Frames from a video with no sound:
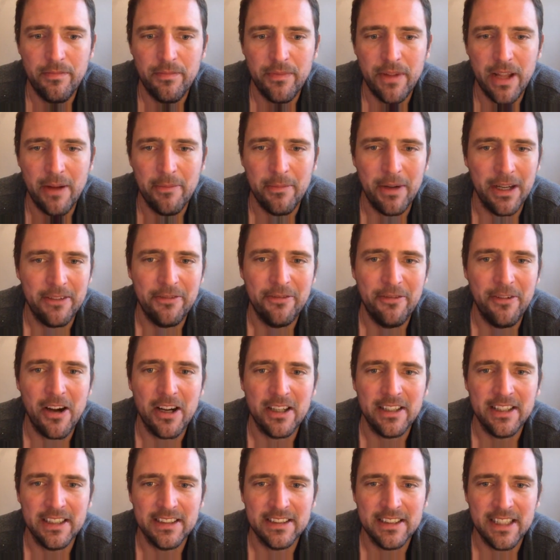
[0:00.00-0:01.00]
I'm like,
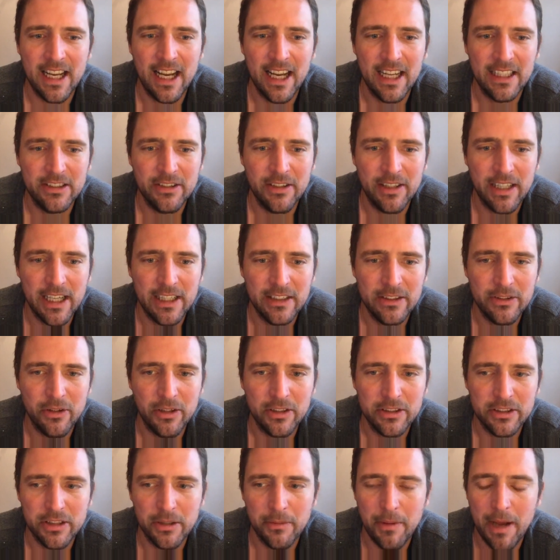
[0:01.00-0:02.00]
fuck this guy. So I kind of
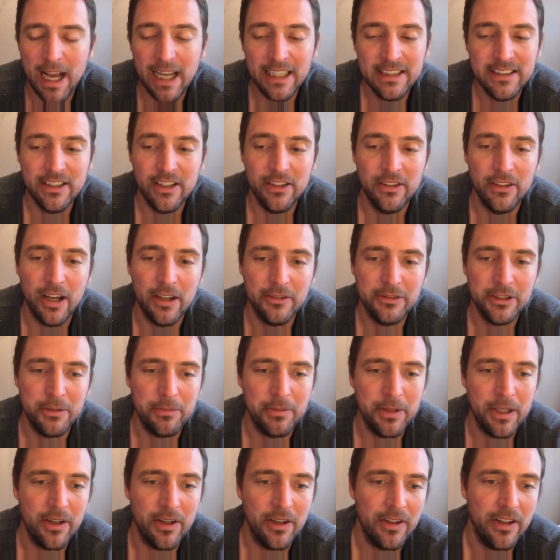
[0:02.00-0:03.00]
torched him. I still love
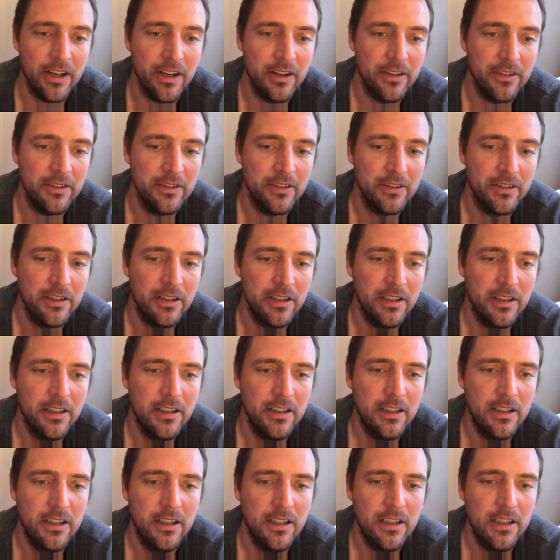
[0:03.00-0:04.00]
Shapiro though,
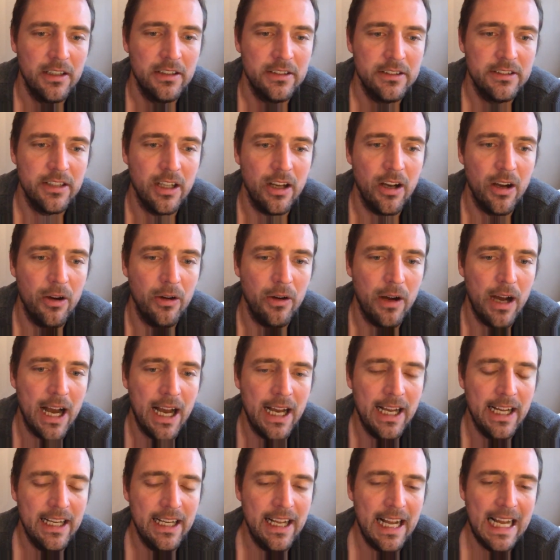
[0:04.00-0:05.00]
so
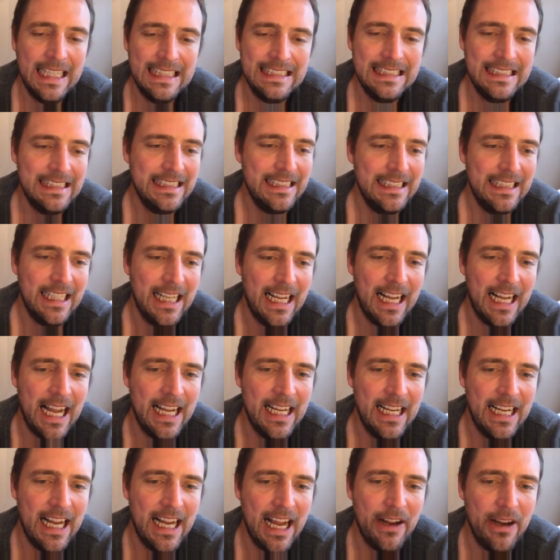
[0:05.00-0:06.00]
I, I, I
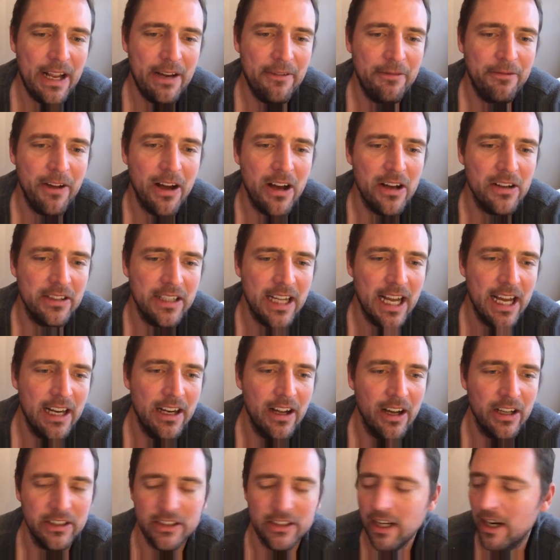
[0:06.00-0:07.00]
it felt kind
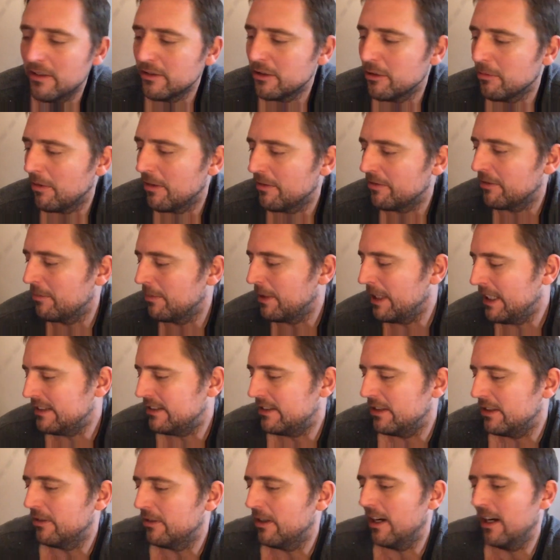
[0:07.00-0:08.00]
of uncomfortable for me
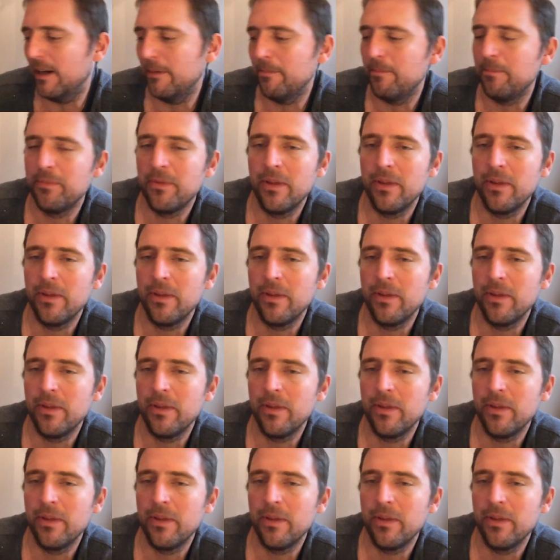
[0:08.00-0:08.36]
to. Uh,